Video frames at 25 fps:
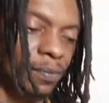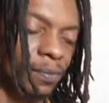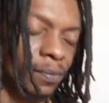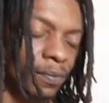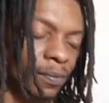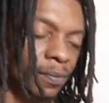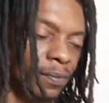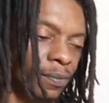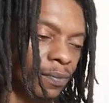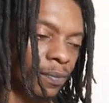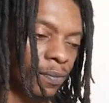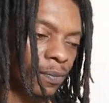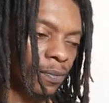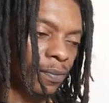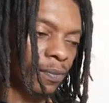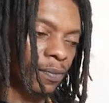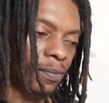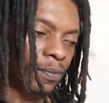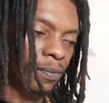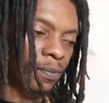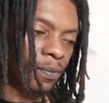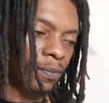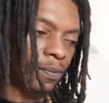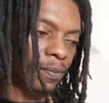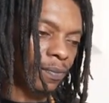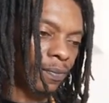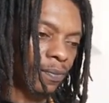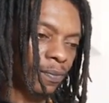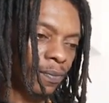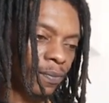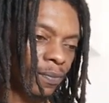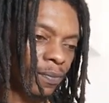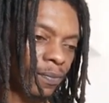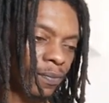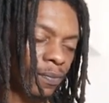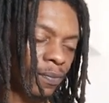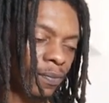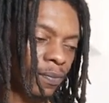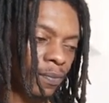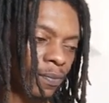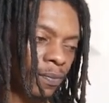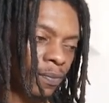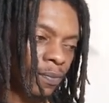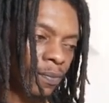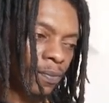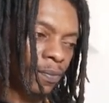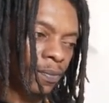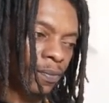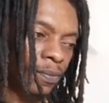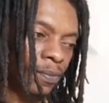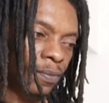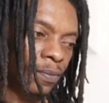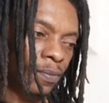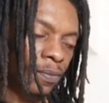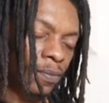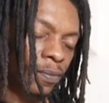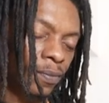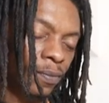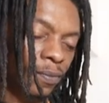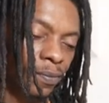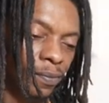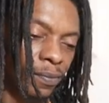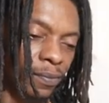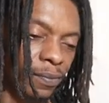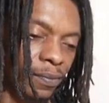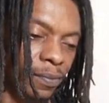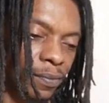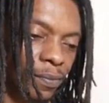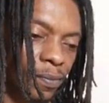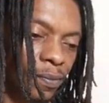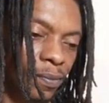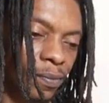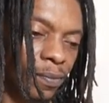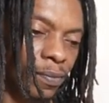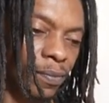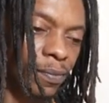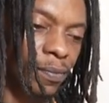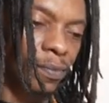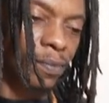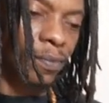No words are spoken by the person on screen.